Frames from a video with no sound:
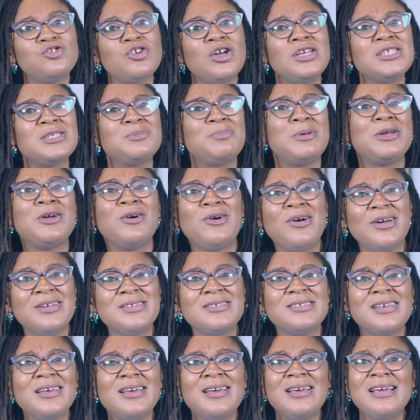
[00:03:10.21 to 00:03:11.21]
Just
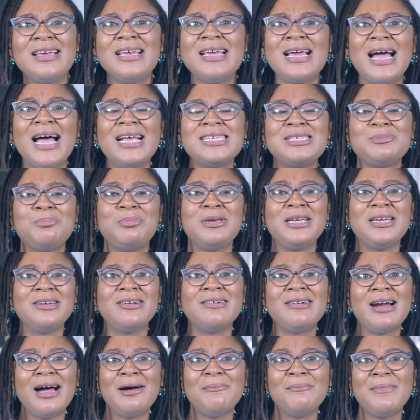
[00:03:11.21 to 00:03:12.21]
because it has big
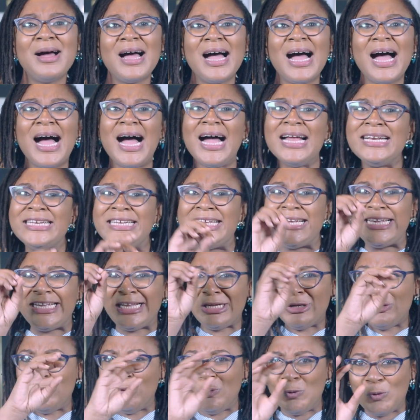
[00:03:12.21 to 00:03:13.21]
grammar and
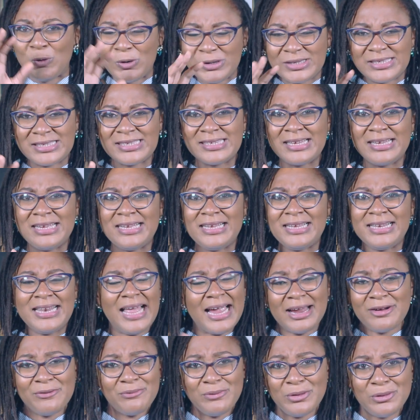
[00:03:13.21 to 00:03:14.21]
it looks
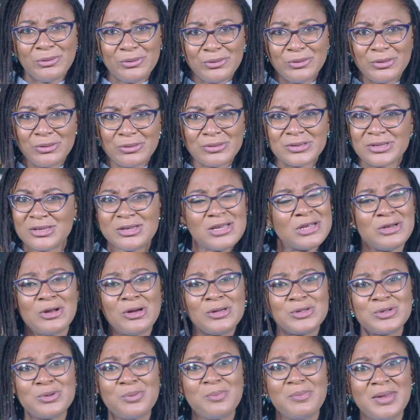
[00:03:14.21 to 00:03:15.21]
like real news, it
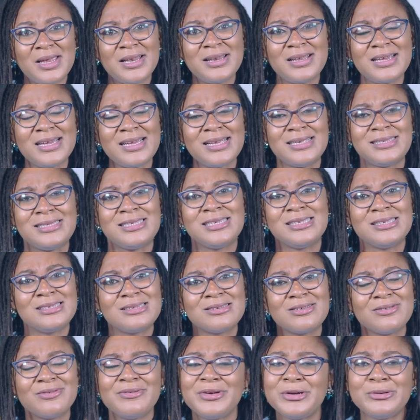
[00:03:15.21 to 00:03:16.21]
doesn't mean it
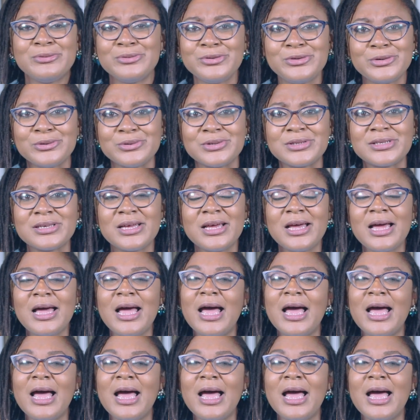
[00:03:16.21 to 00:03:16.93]
is real news.